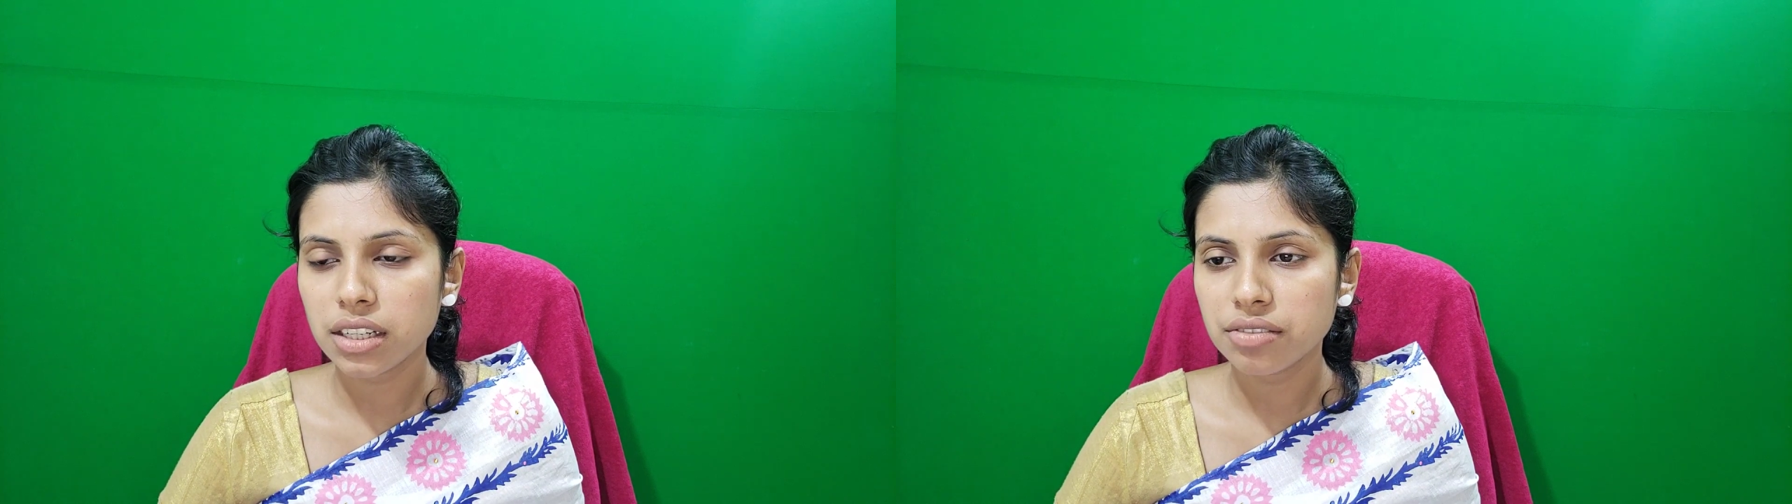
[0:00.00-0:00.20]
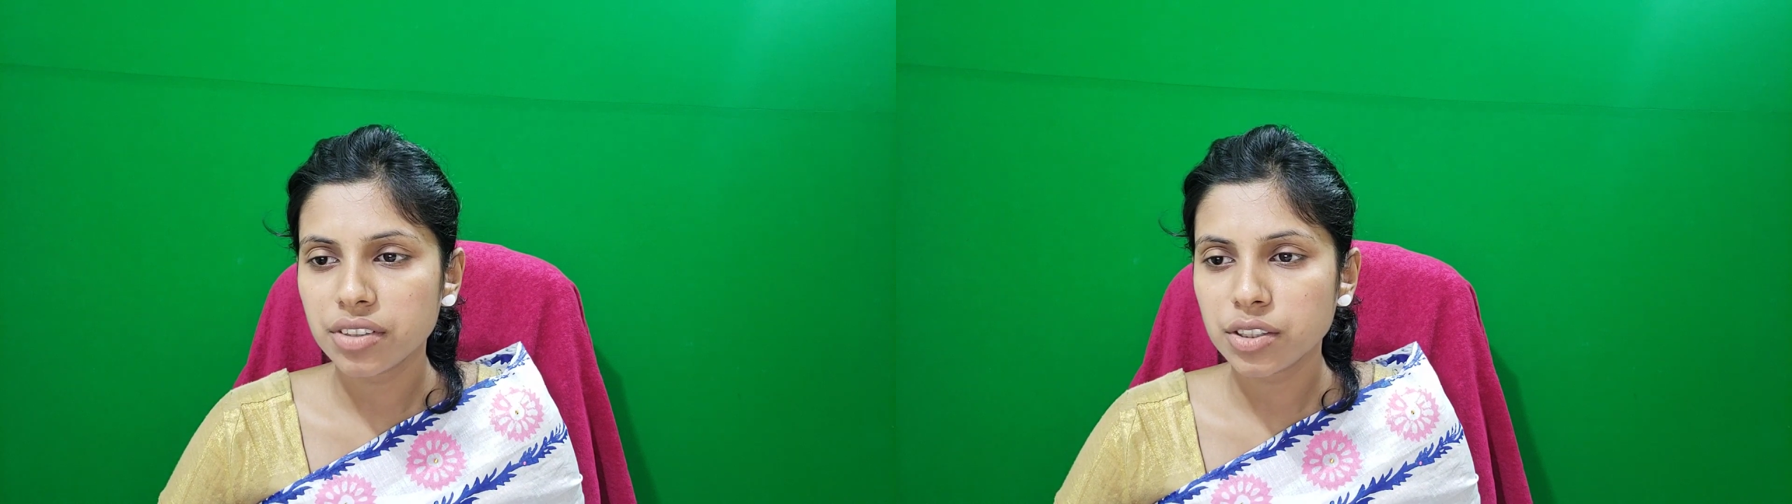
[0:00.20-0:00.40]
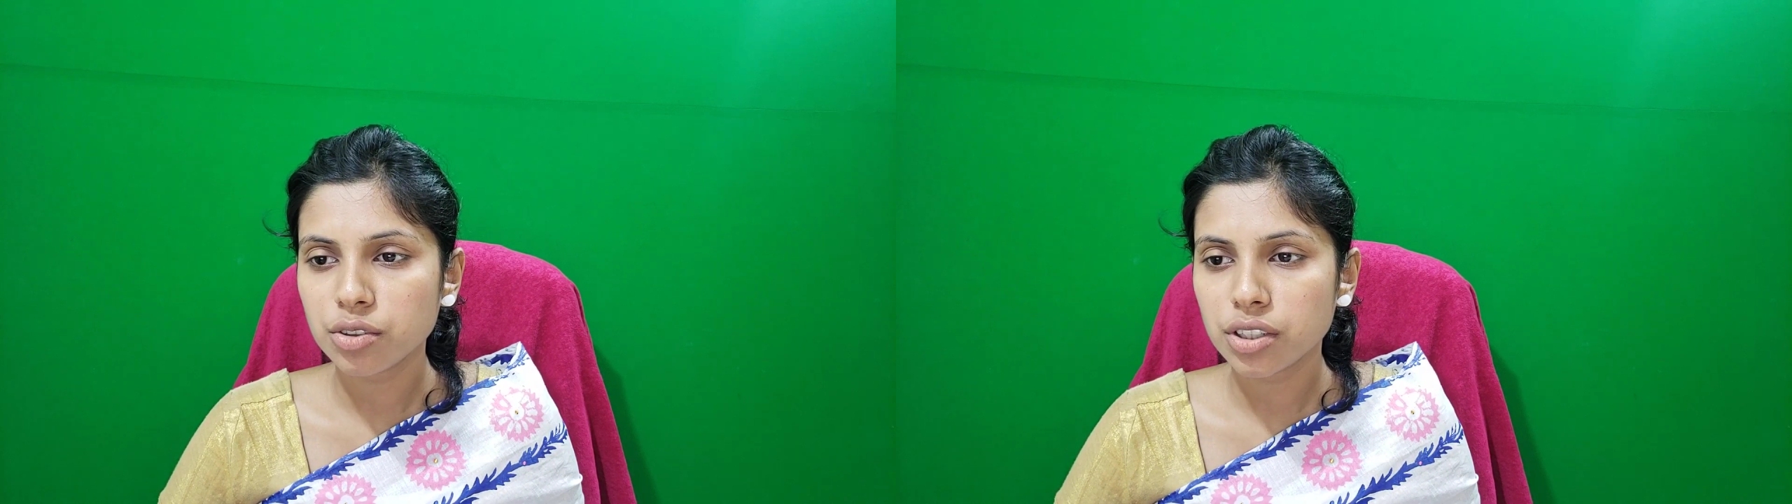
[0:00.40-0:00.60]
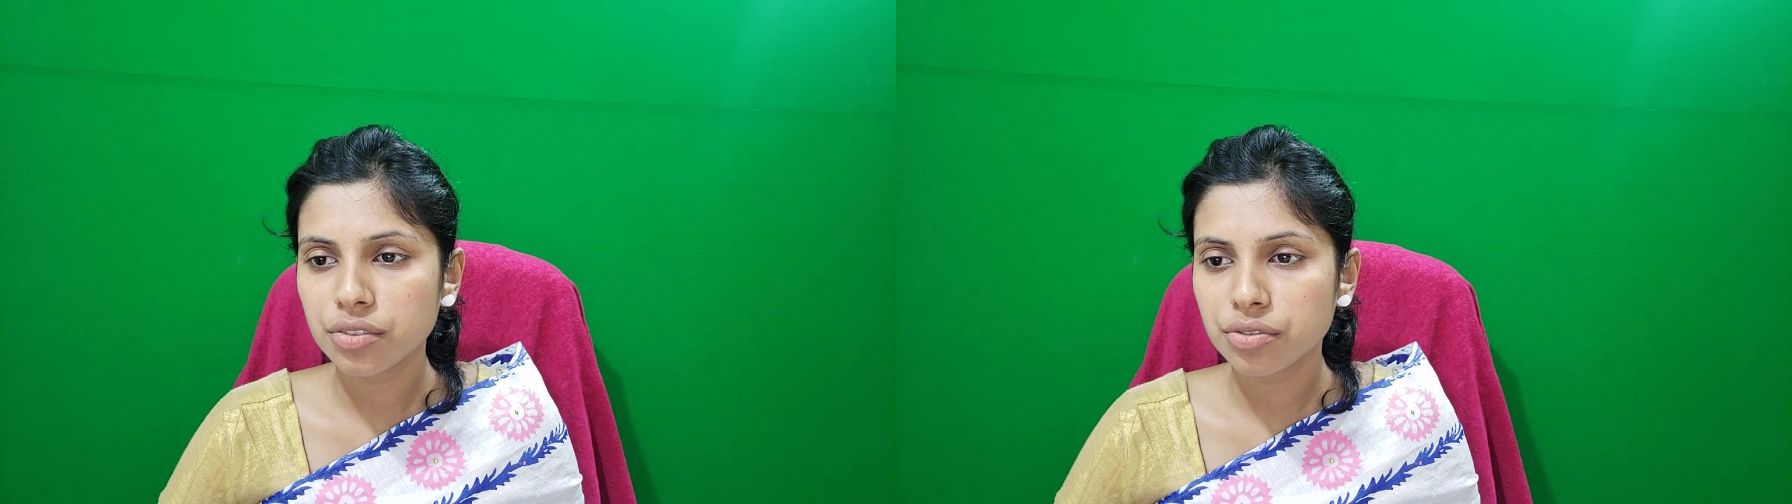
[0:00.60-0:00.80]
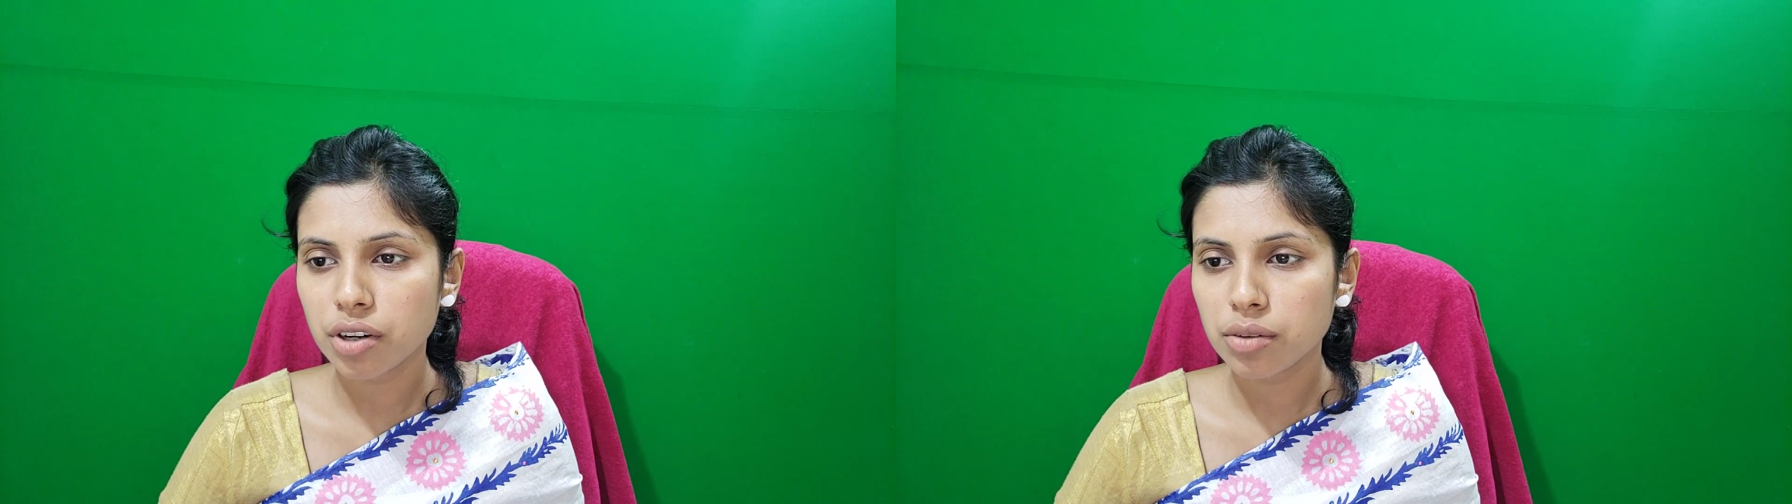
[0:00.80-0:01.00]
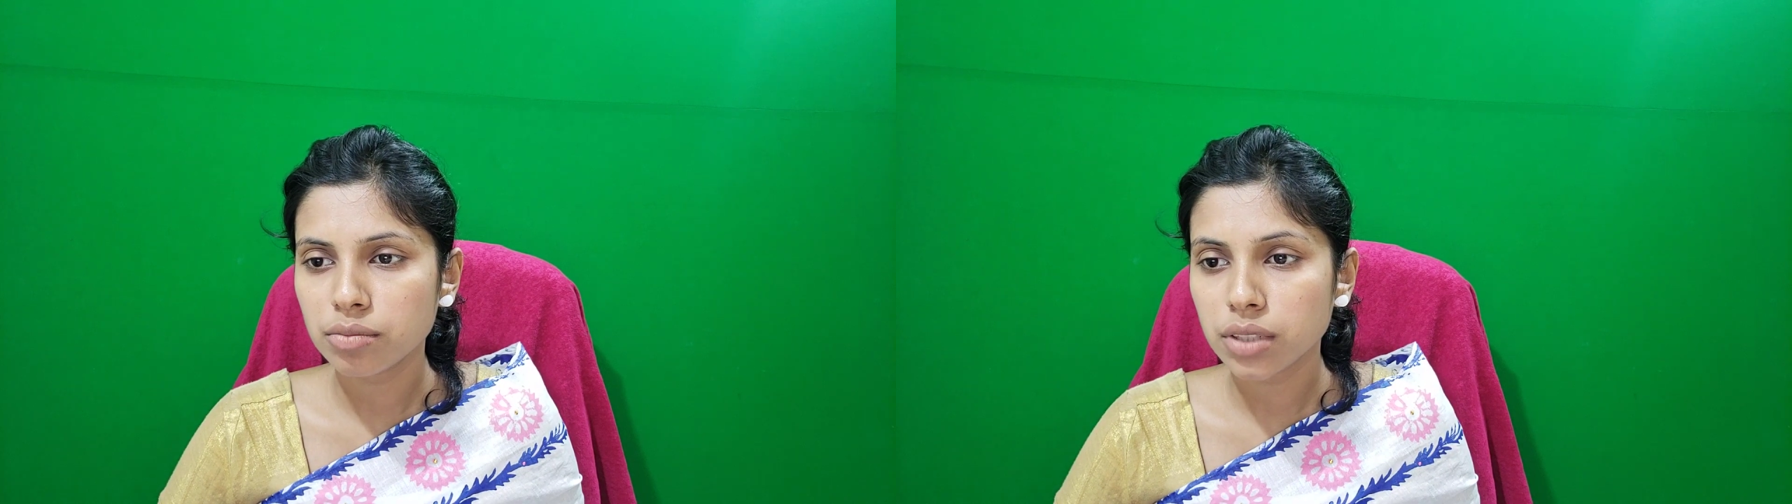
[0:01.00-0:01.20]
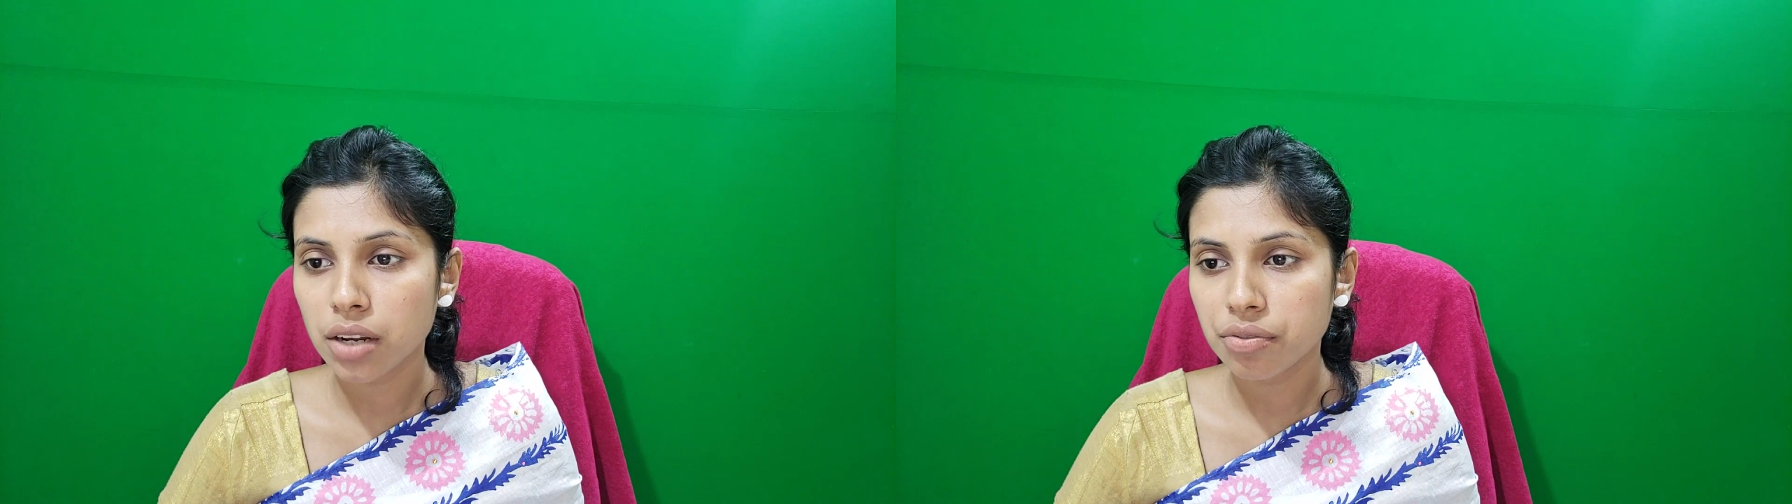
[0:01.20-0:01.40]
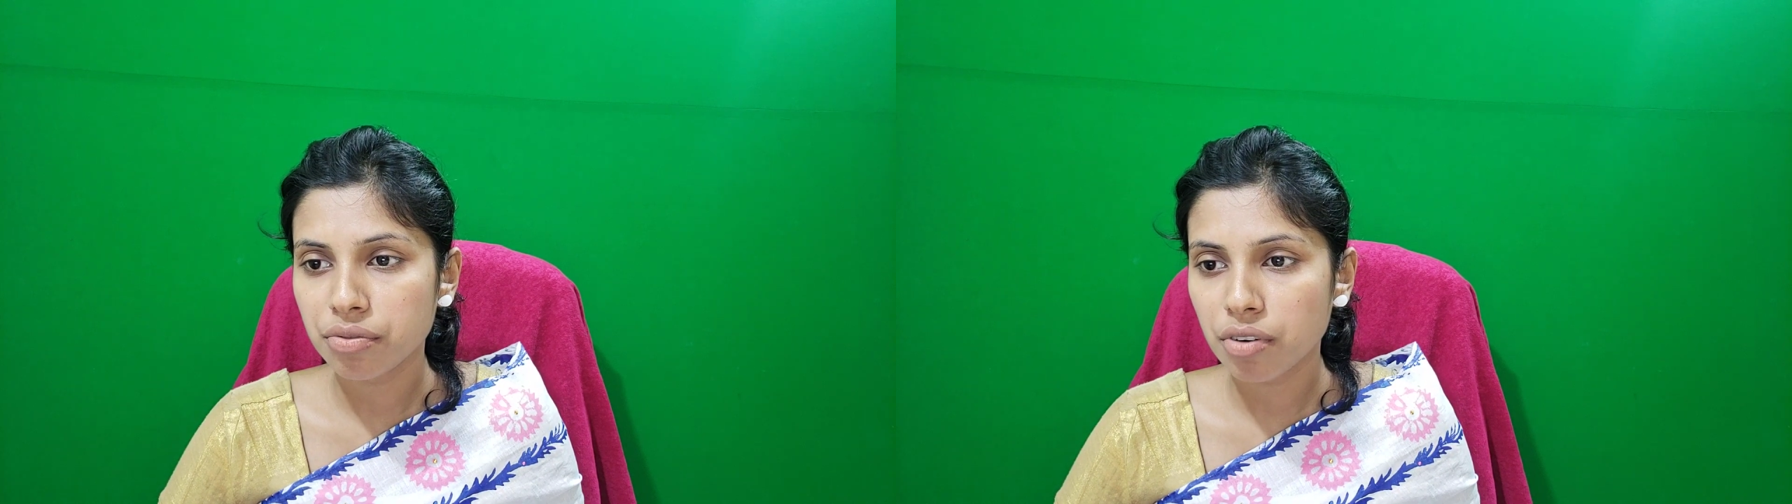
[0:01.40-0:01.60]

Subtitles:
the inventory from the